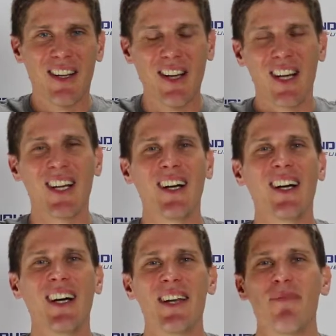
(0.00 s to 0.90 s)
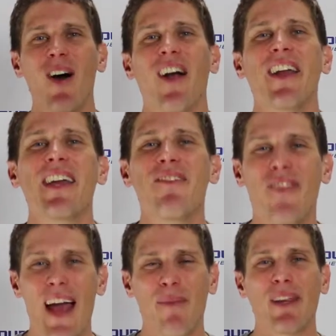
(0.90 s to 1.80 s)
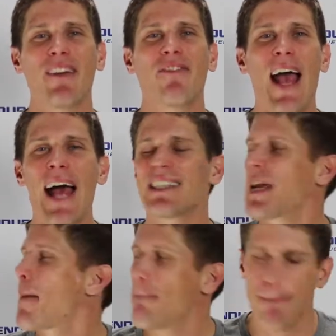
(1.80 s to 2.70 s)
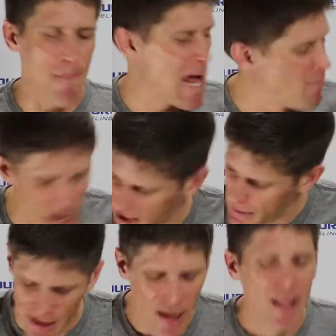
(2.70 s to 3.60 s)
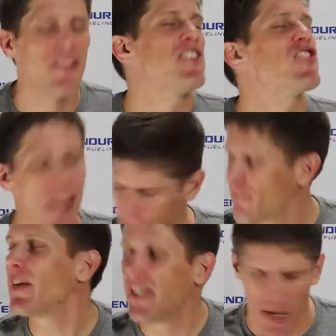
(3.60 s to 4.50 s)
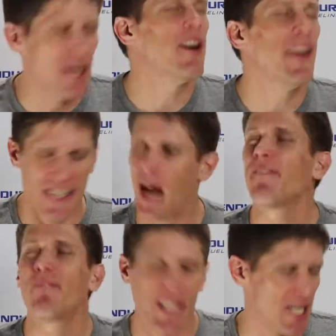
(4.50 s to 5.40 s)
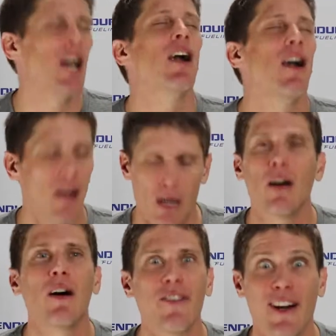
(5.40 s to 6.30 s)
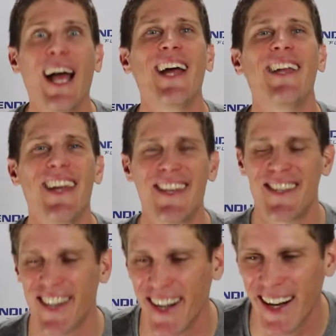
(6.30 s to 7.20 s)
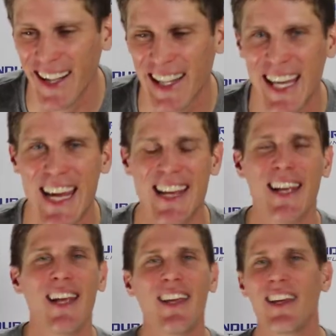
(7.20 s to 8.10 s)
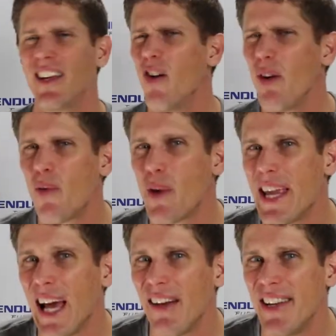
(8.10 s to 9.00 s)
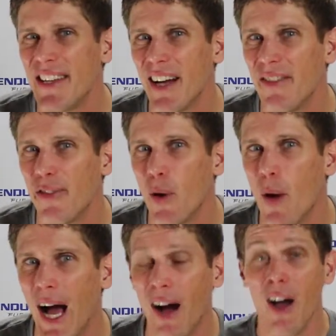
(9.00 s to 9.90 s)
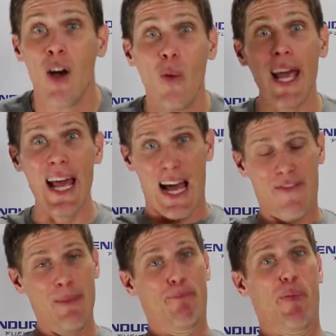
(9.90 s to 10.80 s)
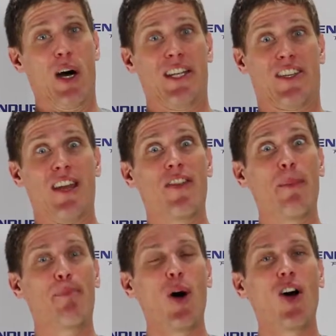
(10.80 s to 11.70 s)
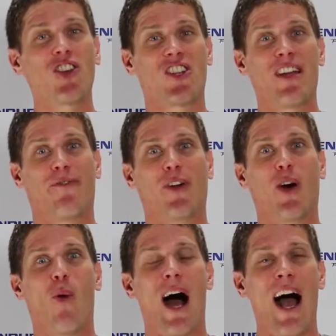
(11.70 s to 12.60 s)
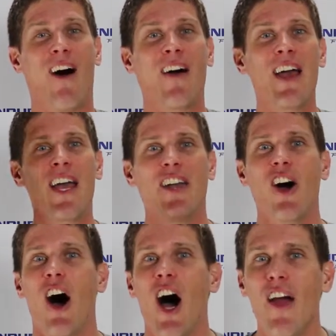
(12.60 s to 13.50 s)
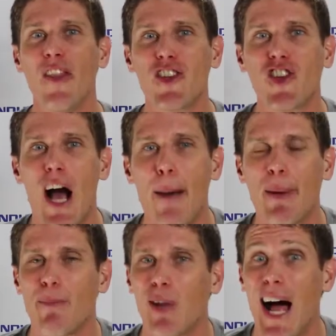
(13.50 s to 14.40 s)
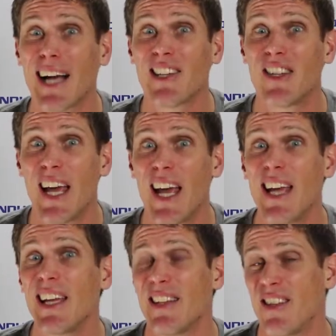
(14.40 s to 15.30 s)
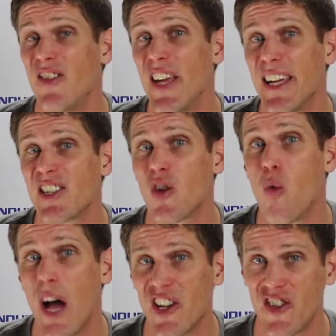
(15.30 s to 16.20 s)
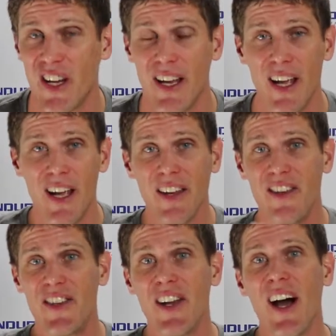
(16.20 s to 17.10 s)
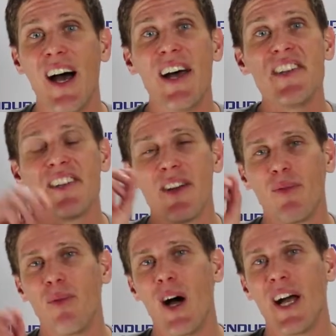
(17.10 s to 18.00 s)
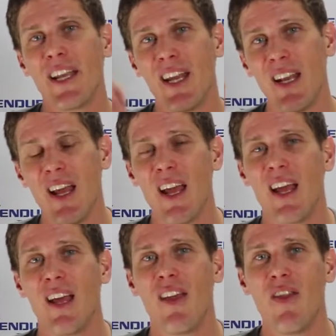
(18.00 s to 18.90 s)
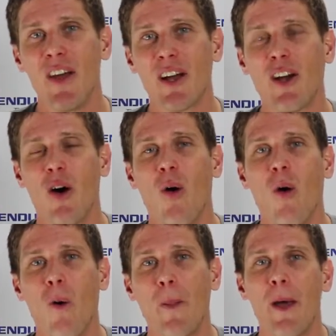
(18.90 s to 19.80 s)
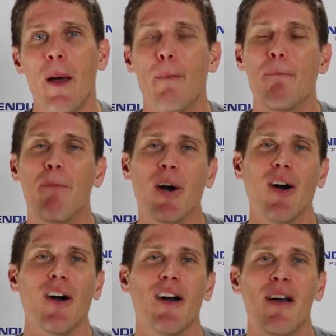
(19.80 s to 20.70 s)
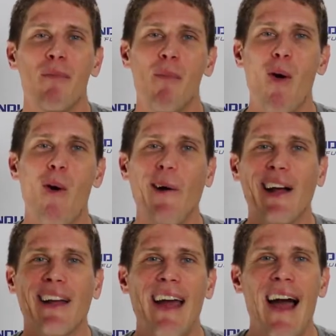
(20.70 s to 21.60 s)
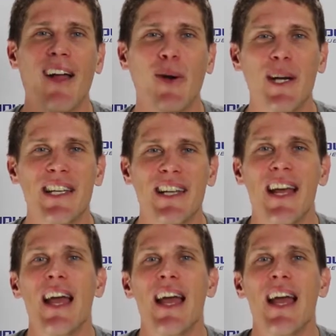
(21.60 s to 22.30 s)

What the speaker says: Good morning, family of fast. Matt Mosman, the chief endurance officer over at EndurElite. You know what we haven't done for a while? We haven't busted the bullshit for a while. And on the chopping block today is this question. Does running in the cold burn more calories?